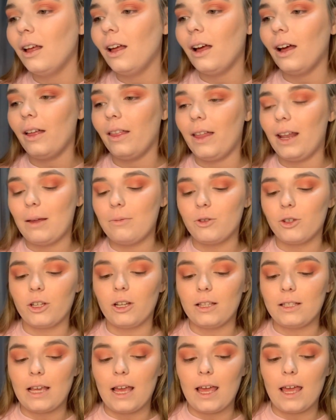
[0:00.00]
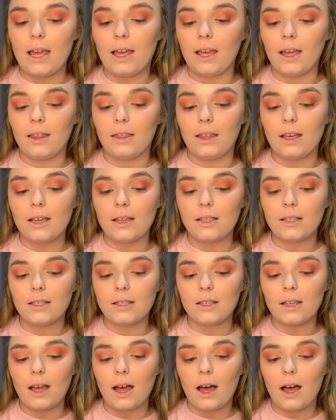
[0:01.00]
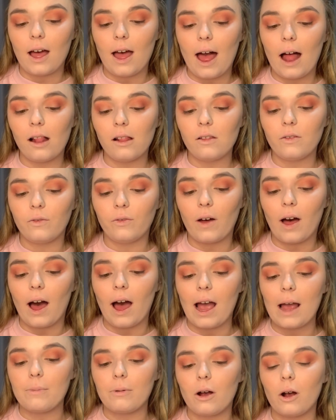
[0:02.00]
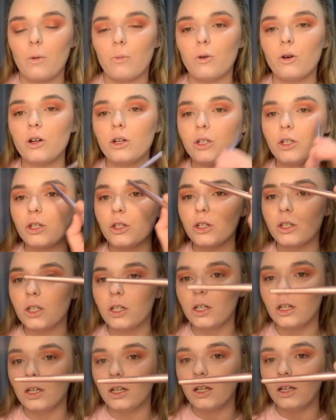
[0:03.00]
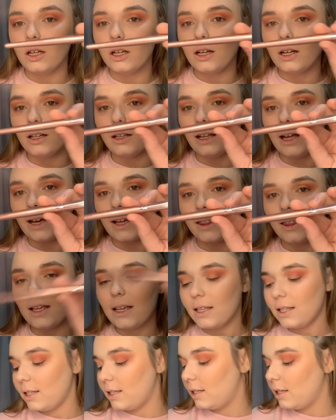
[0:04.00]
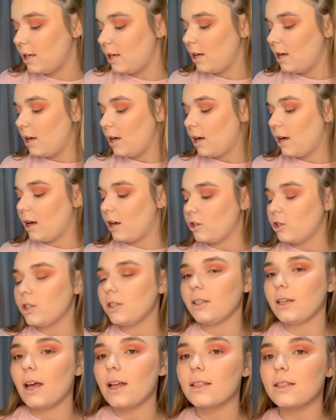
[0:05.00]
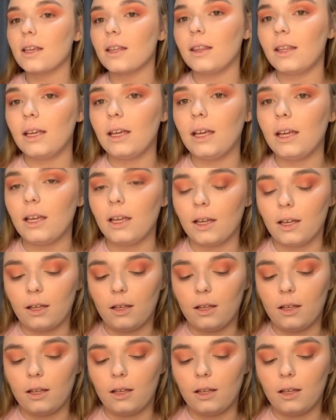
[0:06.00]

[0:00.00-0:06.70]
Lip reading: And then I'm just gonna take this e.l.f. eyebrow brush like this and just get the